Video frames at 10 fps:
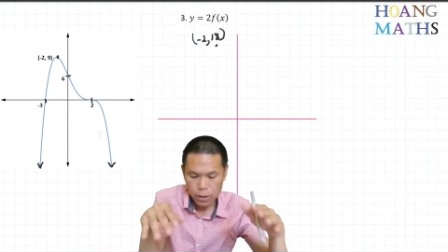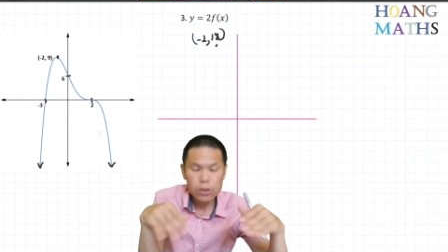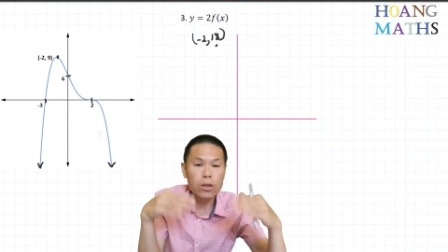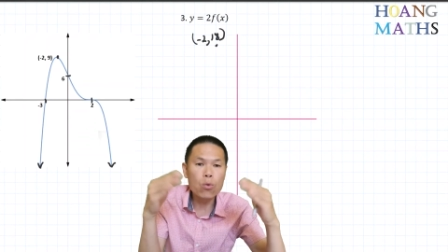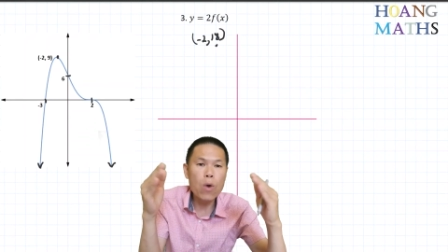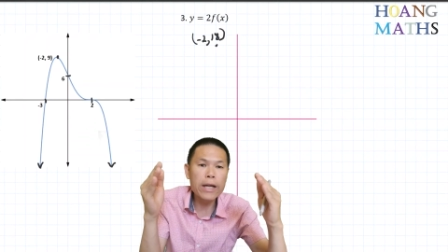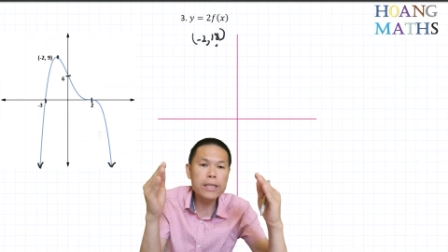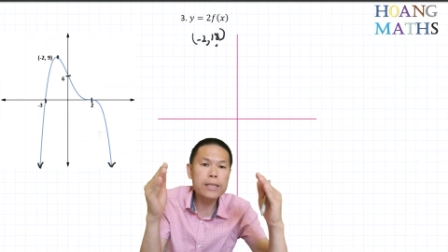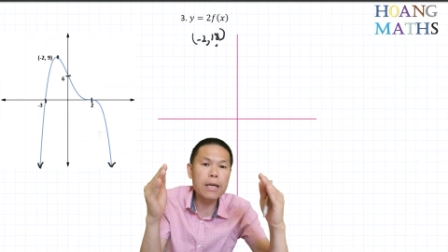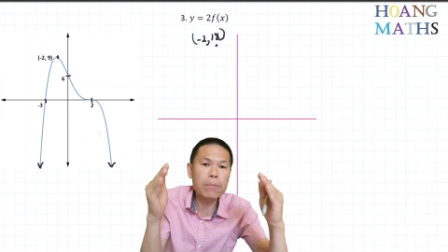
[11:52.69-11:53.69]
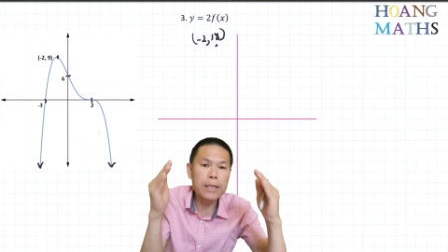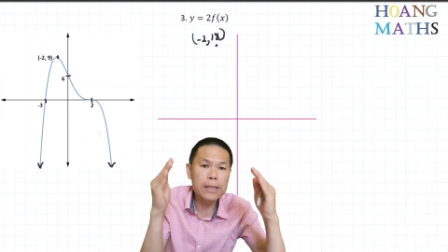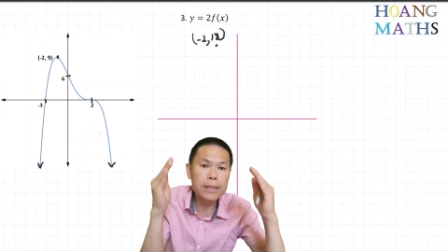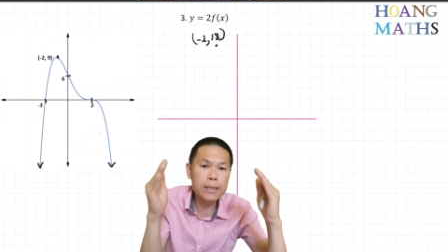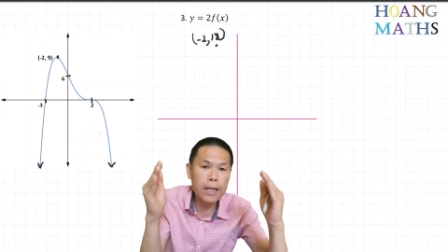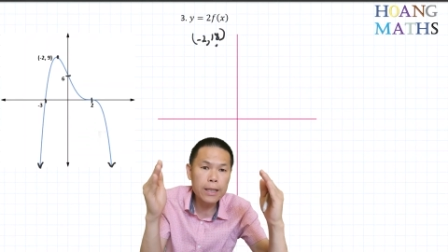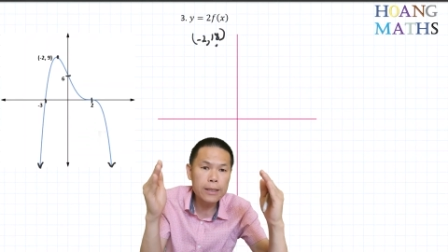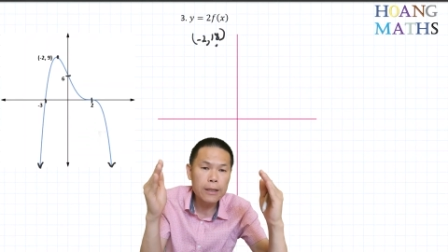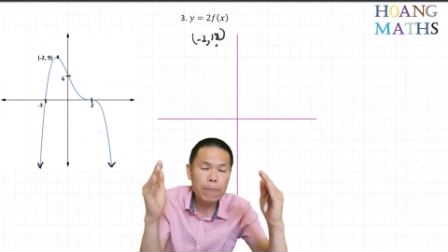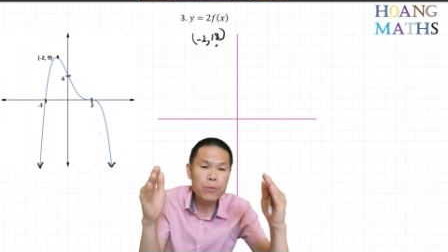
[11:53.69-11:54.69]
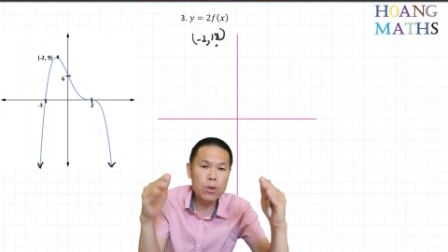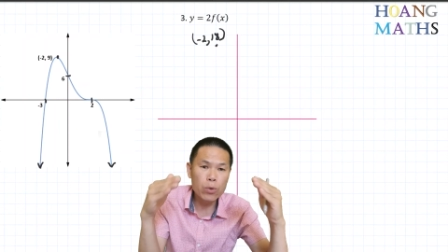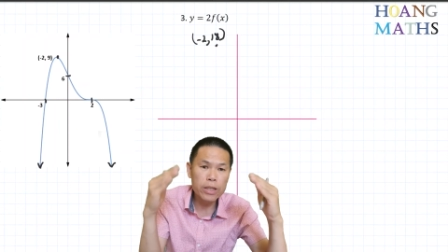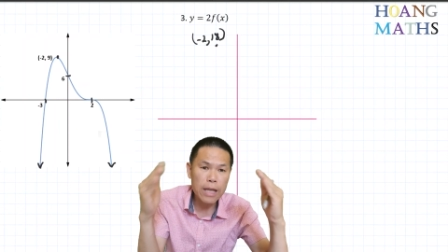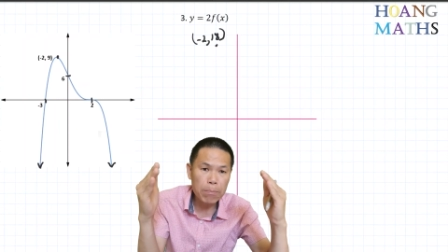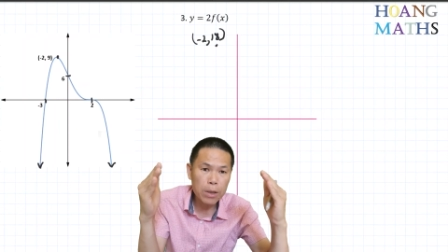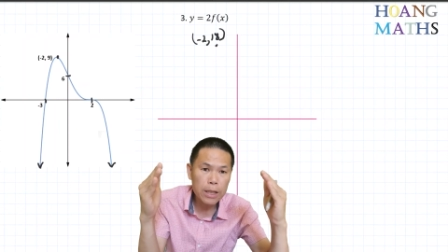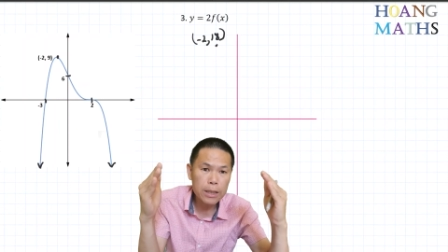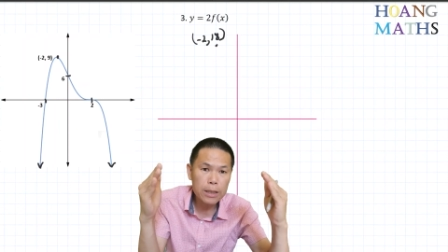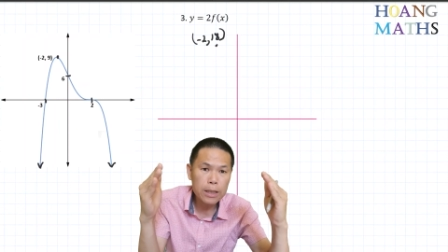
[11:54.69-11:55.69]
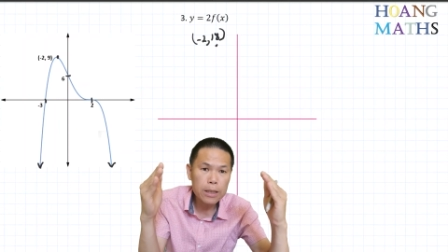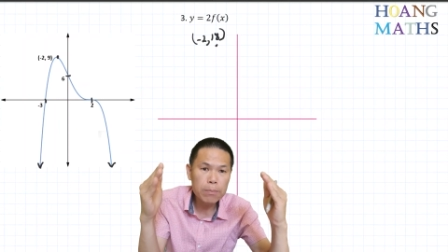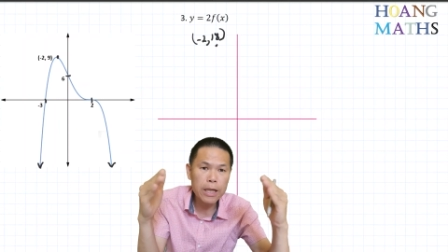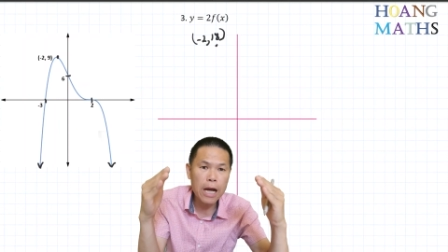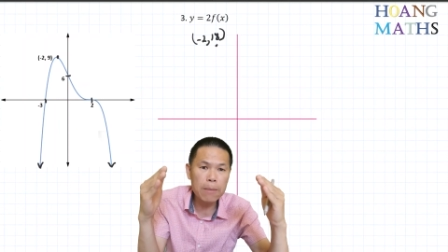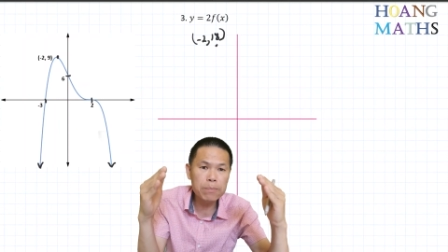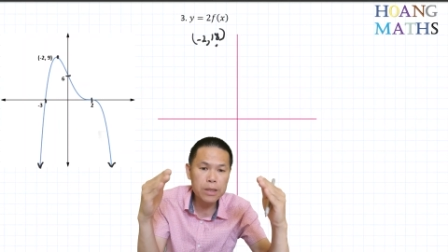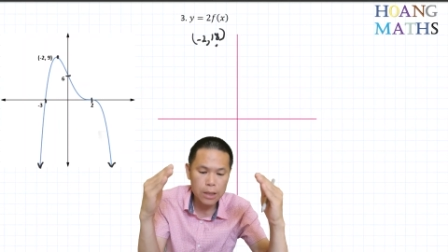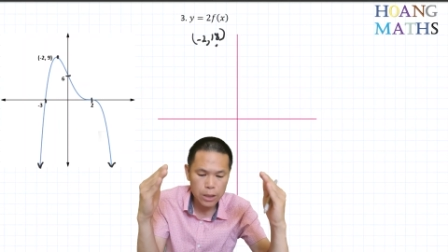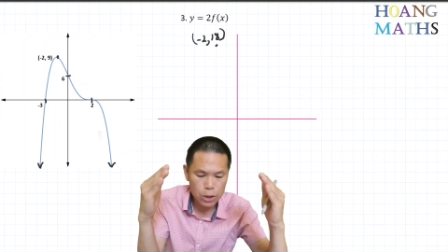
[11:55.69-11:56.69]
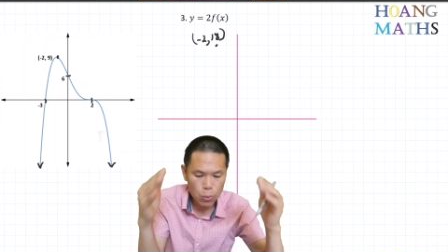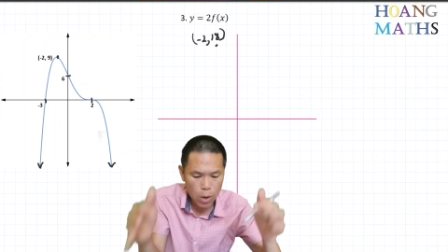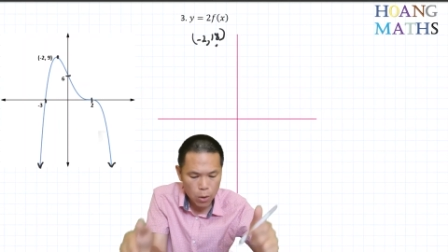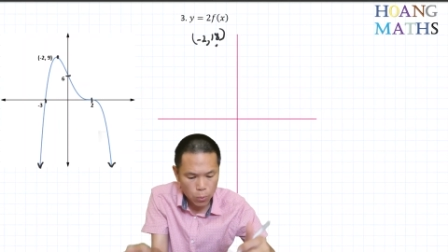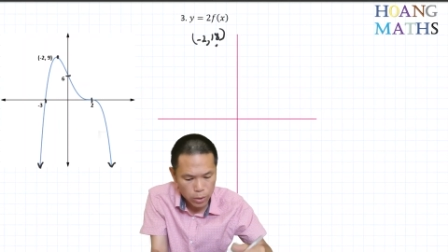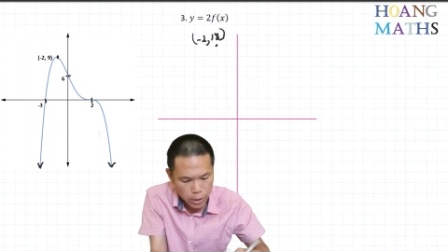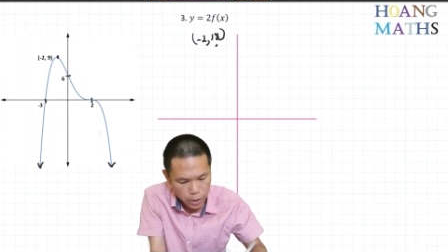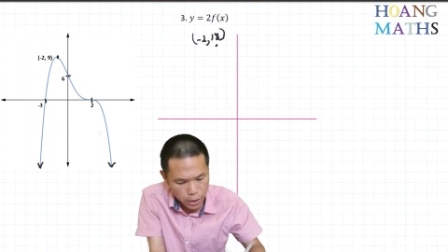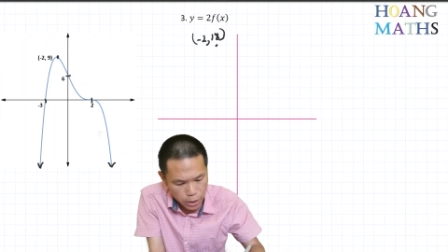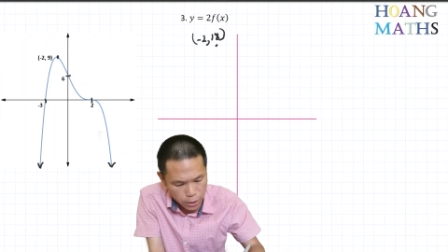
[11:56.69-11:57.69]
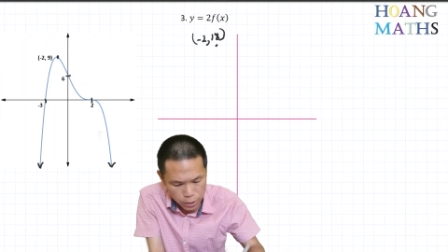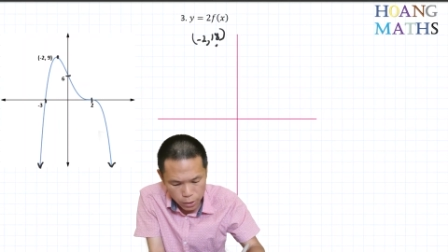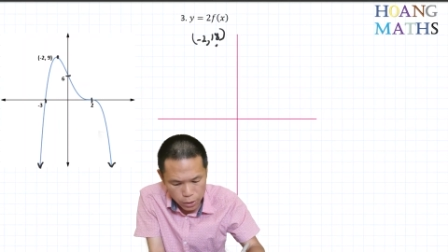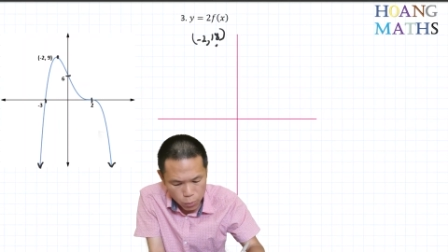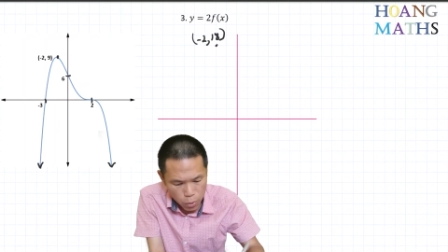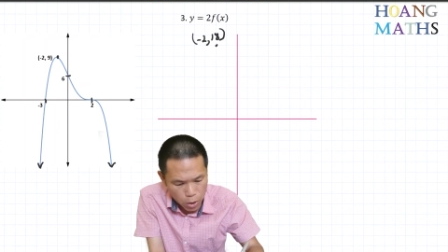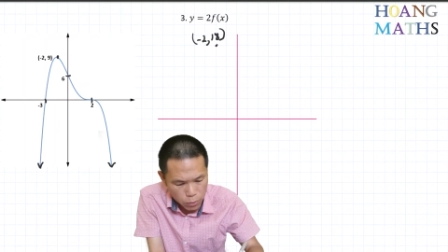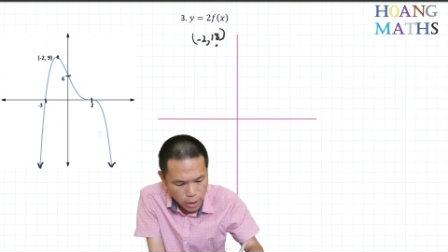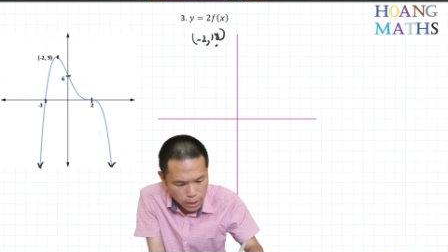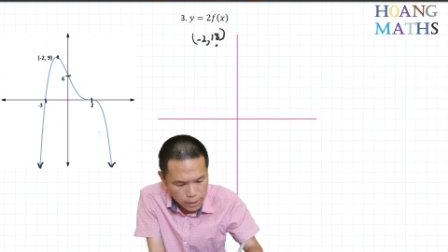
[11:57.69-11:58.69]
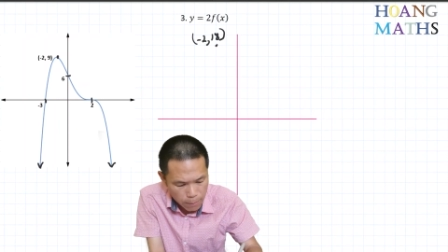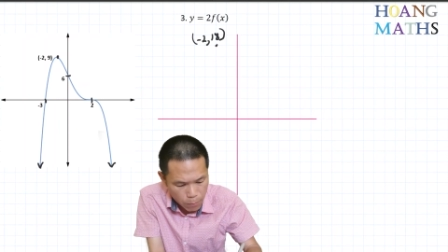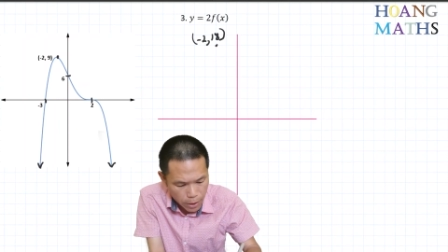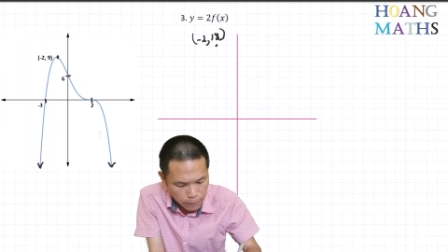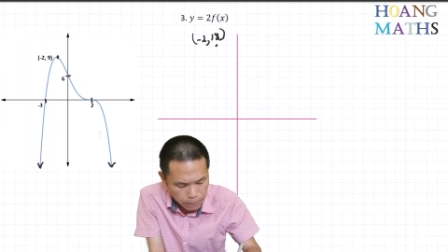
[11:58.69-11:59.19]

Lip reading: So the y-intercept is 6. So we double it, becomes 12. So 12 there somewhere.